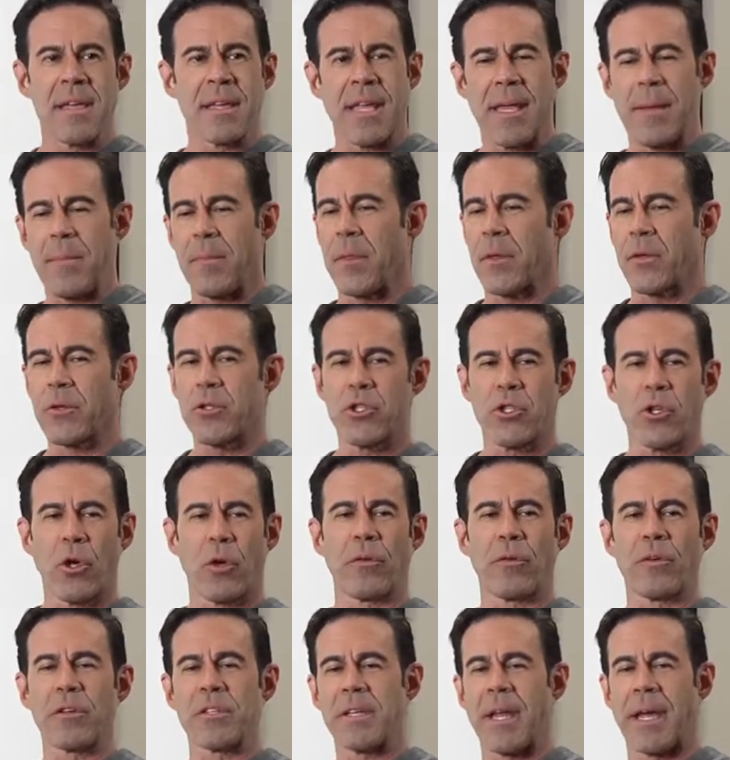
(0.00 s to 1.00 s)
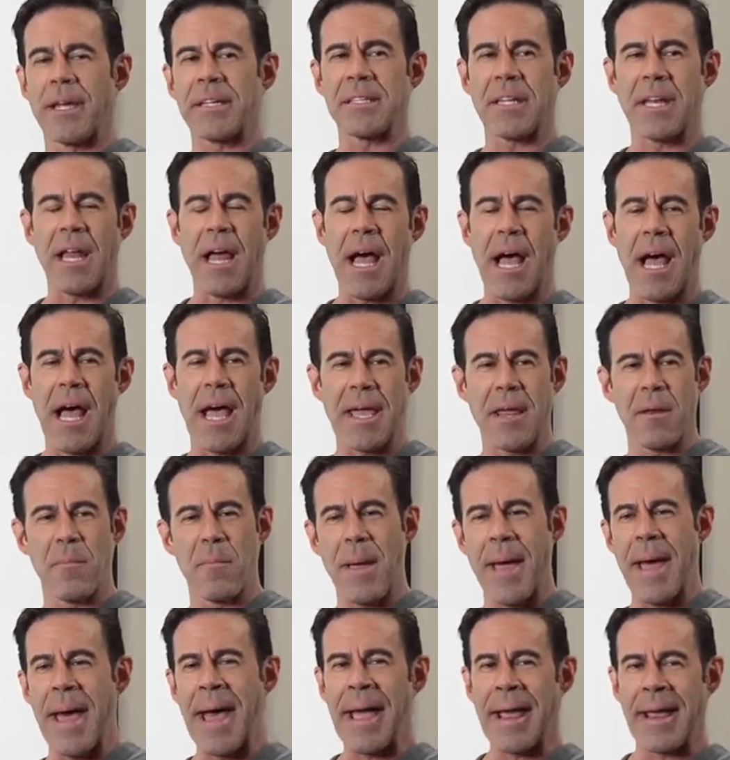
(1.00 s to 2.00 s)
Keep those shoulders nice and high and
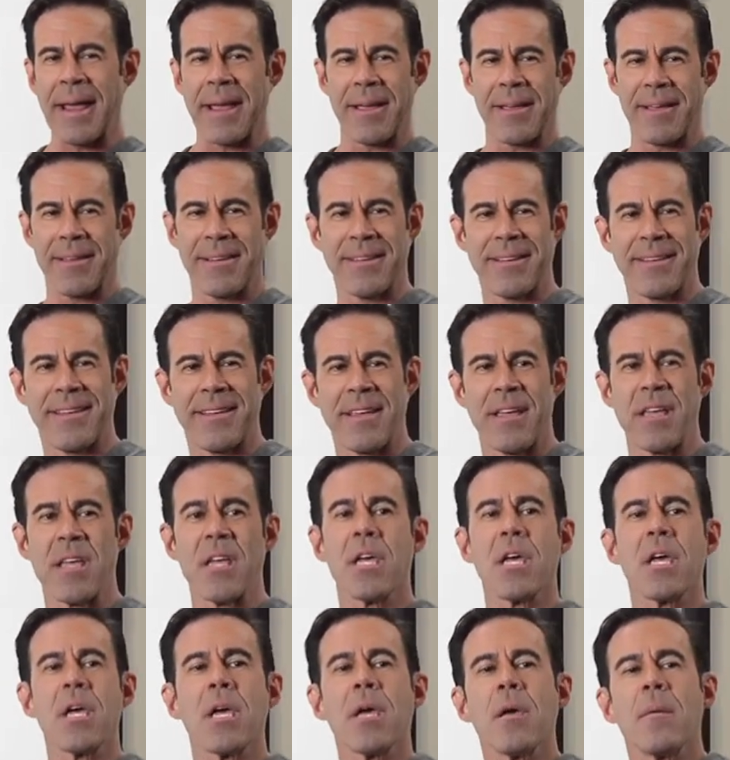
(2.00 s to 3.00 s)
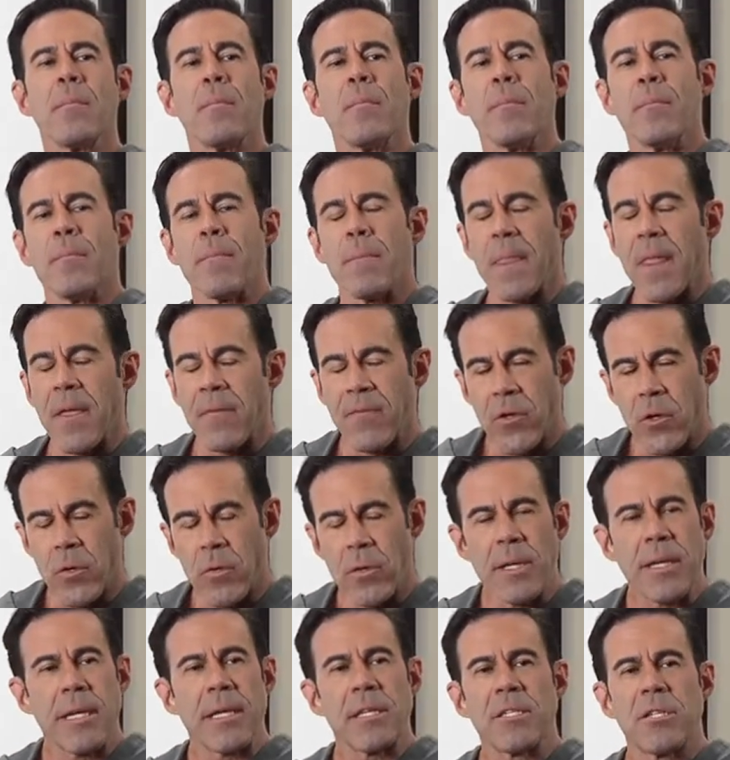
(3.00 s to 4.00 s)
back. If you
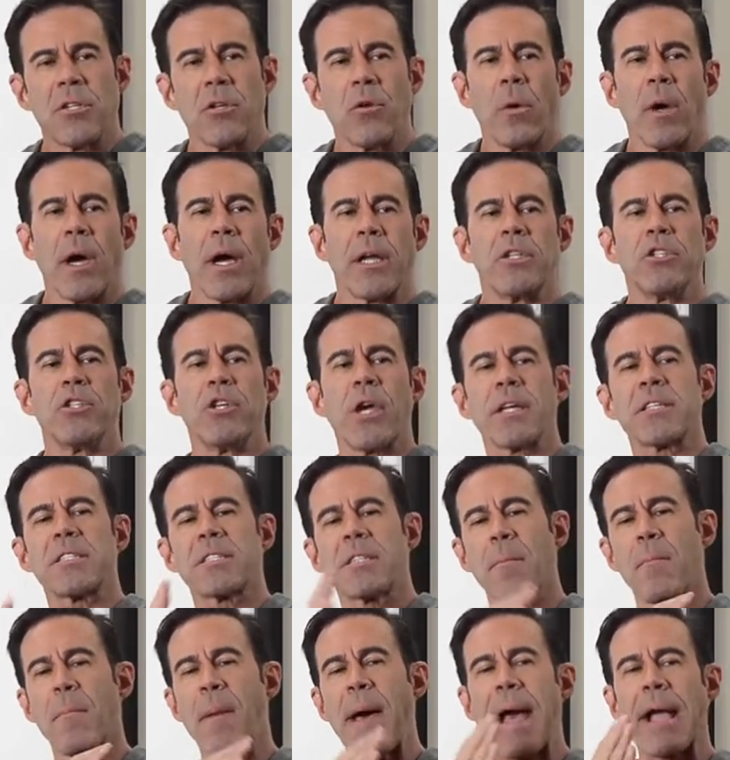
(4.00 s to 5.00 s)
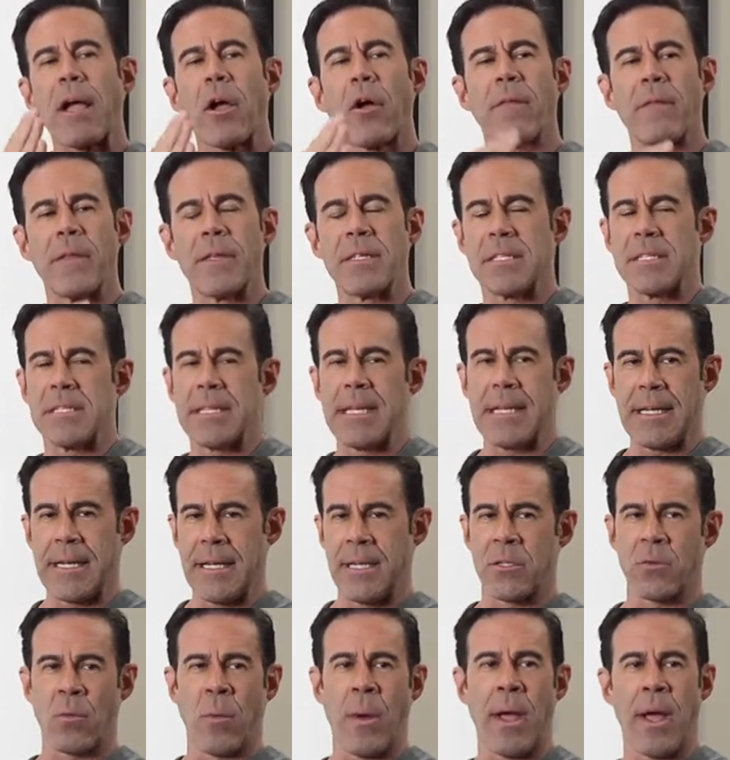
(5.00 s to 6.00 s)
need to, adjust the back on the seat
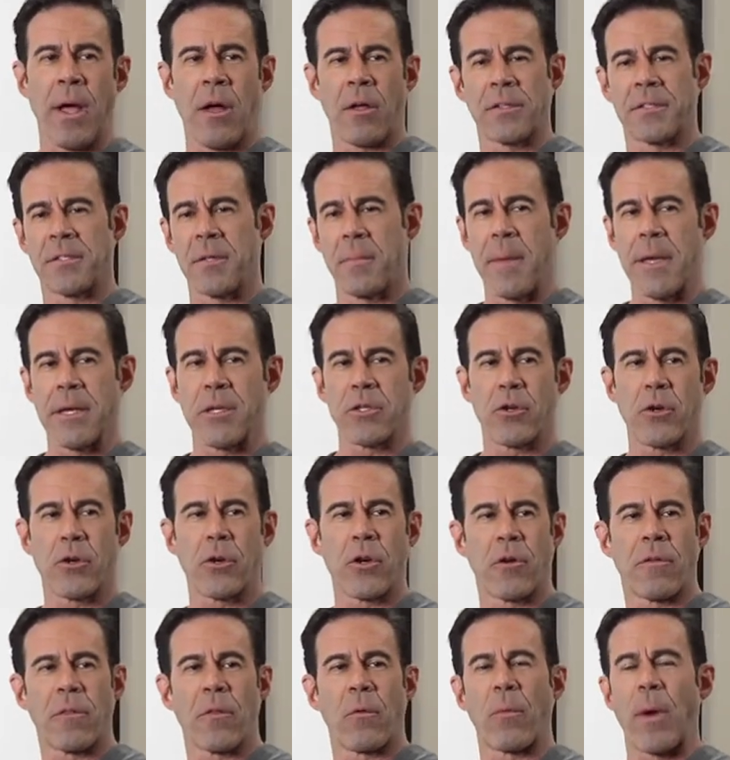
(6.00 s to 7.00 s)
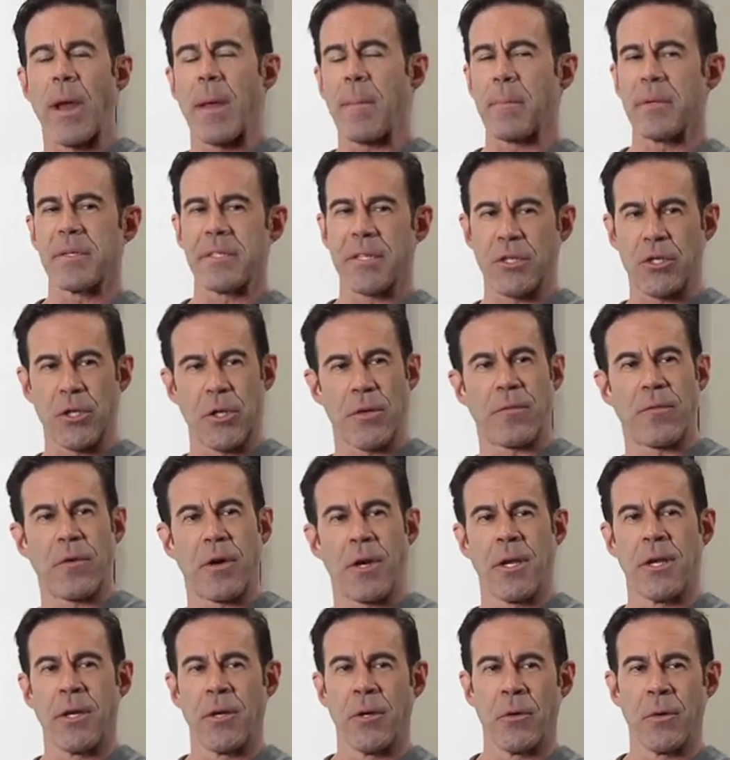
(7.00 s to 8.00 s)
as well to make sure you're in the right position for
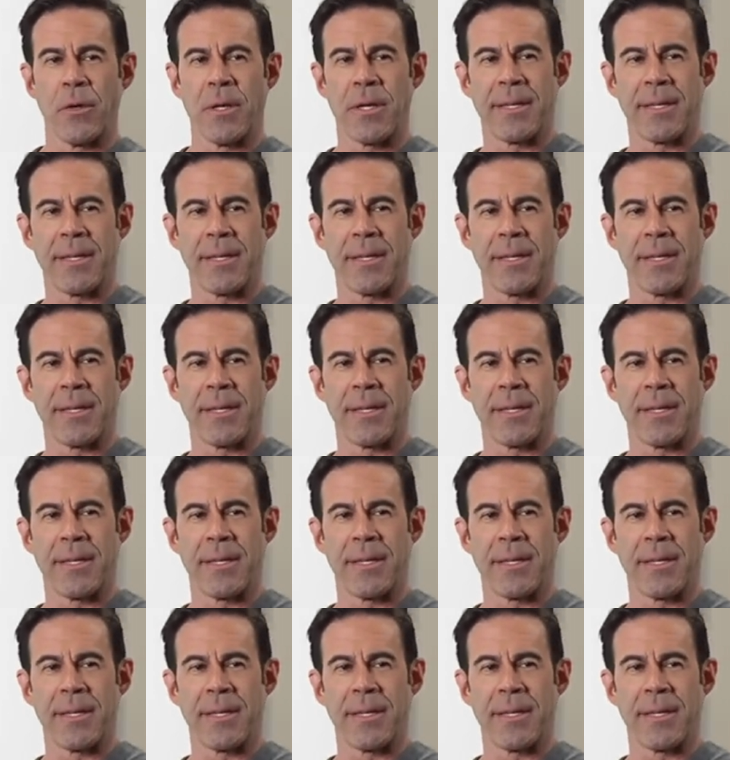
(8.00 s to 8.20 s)
you.